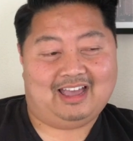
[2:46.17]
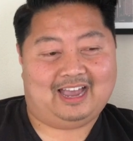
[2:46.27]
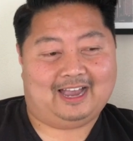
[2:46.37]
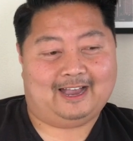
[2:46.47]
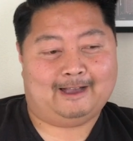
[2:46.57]

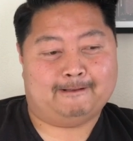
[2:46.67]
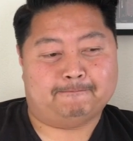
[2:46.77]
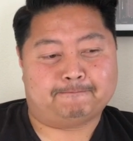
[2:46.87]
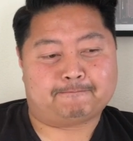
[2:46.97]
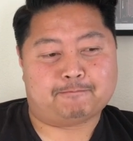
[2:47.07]

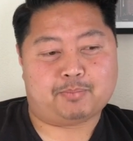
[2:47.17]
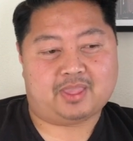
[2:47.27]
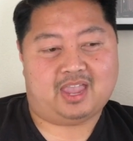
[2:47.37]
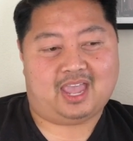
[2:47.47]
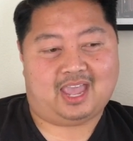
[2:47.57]
um,
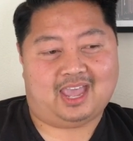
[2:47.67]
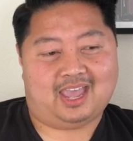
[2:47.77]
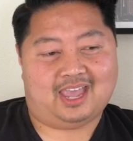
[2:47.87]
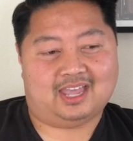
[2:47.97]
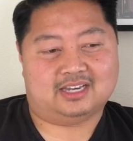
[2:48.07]

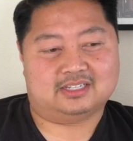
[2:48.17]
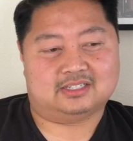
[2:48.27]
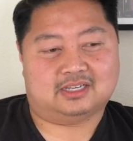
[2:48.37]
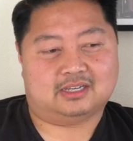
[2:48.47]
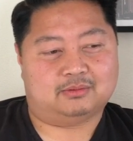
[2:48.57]
and
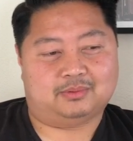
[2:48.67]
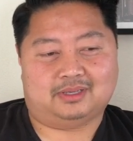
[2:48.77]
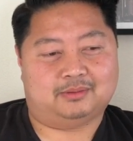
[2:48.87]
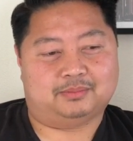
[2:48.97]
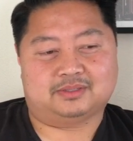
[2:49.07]
uh,
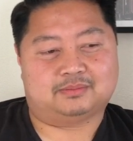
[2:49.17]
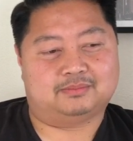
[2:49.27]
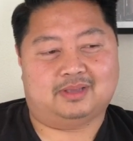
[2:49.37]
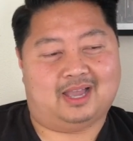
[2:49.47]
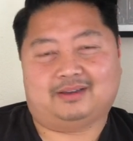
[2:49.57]
it was
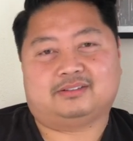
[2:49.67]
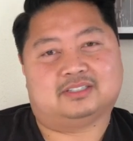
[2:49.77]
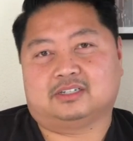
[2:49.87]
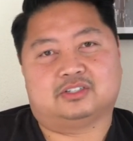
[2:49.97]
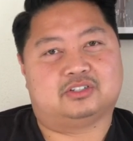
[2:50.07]
I
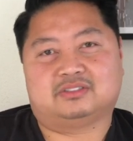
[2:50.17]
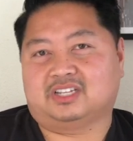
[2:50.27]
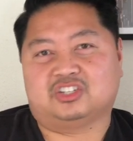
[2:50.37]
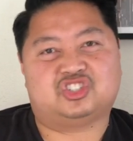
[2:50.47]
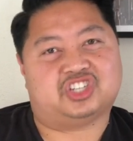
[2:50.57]
didn't
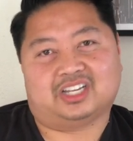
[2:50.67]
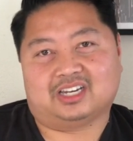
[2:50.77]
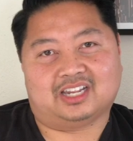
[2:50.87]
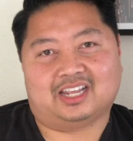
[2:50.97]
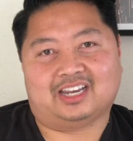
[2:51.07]
say shit
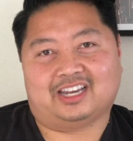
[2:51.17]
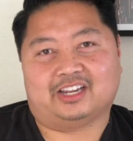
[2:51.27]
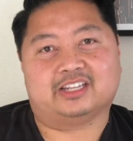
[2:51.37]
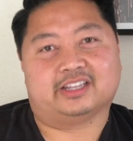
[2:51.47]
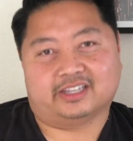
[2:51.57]
in it.
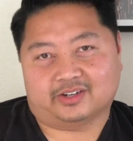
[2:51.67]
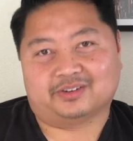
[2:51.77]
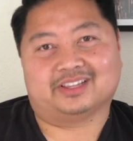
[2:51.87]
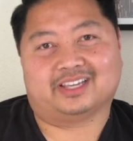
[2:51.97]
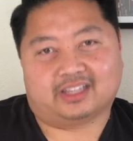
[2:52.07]

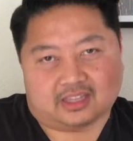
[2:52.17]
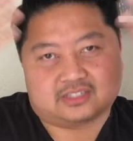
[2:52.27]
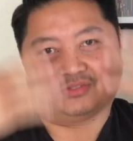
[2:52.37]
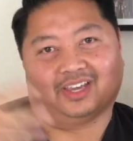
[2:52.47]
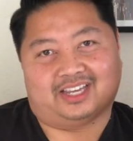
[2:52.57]
literally
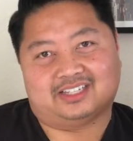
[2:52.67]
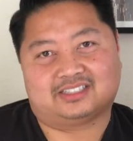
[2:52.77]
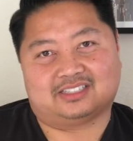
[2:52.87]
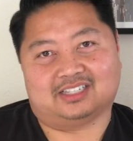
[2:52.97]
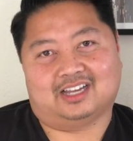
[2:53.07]
this
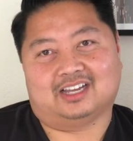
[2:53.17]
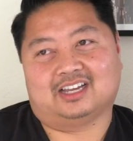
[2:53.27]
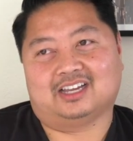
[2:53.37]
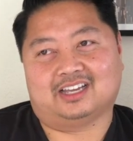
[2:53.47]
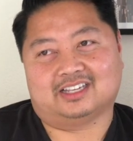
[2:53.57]
face
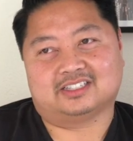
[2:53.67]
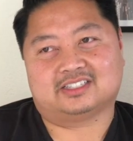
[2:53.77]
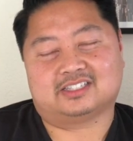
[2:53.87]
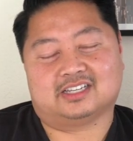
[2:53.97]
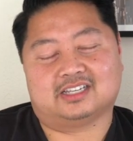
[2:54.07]
uh,
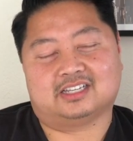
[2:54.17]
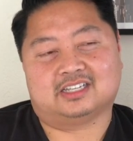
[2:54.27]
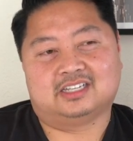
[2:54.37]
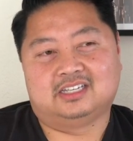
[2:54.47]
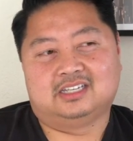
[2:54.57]
as uh,
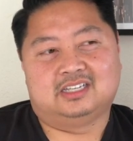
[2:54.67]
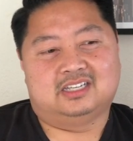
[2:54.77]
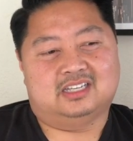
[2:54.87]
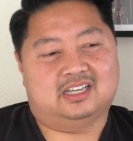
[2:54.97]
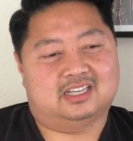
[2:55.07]

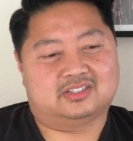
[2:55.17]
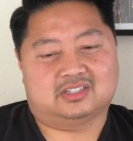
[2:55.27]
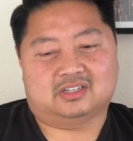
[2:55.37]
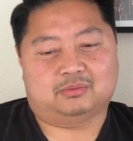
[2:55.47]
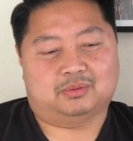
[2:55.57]
as
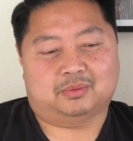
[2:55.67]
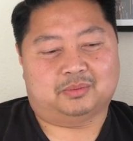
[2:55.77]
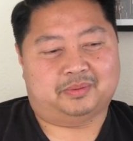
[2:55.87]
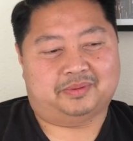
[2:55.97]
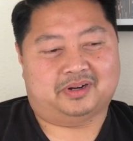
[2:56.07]
a, what were
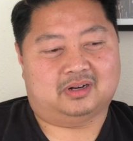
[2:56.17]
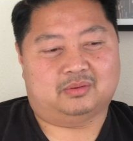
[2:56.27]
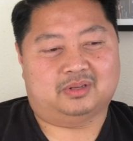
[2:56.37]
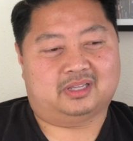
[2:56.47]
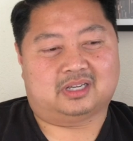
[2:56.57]
we,
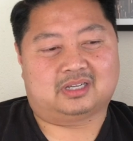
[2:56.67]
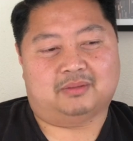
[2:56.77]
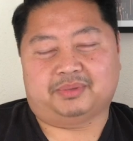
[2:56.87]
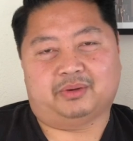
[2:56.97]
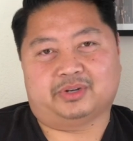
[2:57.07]
were like a
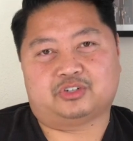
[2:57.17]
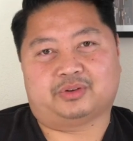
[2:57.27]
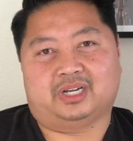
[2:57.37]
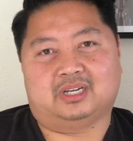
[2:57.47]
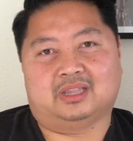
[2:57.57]
company
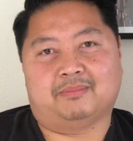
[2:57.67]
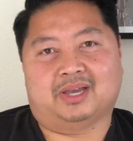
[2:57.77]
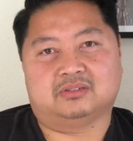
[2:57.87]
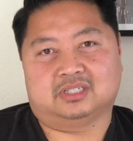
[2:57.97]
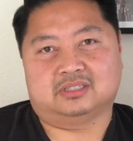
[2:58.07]
retreat in the
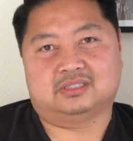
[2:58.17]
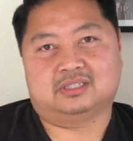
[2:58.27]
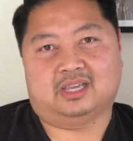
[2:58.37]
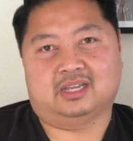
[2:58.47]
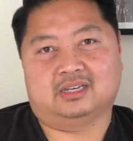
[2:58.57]
mountains
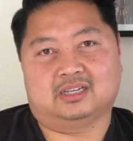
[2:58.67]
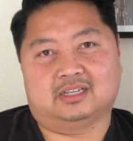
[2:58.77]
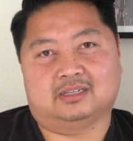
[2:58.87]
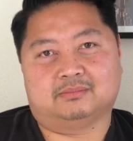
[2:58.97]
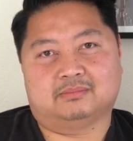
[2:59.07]
and
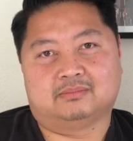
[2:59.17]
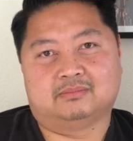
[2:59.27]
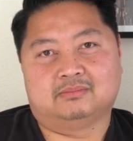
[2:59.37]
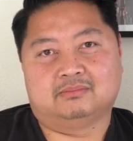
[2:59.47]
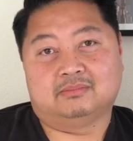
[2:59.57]
um,
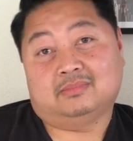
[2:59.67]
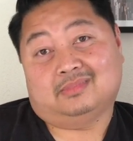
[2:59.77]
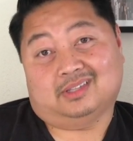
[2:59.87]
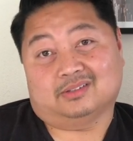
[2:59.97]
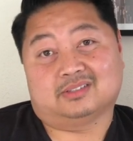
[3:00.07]

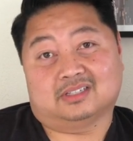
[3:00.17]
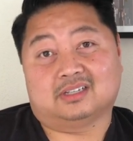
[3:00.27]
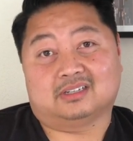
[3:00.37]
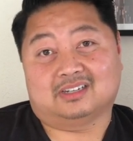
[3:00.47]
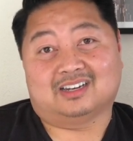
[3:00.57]
that was
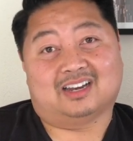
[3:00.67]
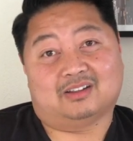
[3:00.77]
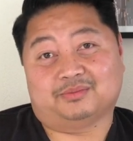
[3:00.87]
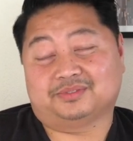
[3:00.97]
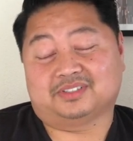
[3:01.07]
it and I
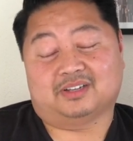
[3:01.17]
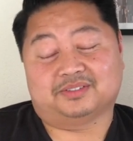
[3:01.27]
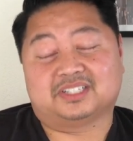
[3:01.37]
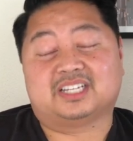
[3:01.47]
was, I was